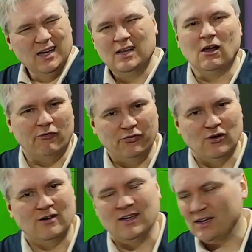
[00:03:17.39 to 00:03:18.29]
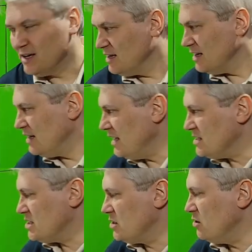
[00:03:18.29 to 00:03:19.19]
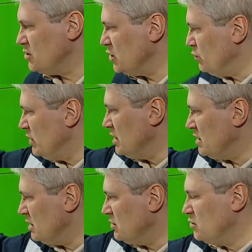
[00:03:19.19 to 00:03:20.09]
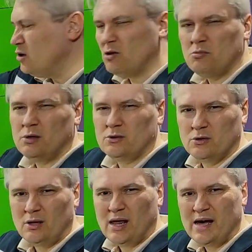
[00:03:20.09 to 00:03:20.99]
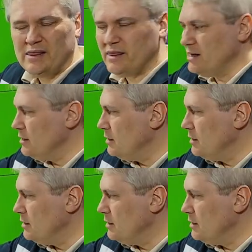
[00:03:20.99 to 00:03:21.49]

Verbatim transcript: Enough talking. Let's continue with the dome, the life,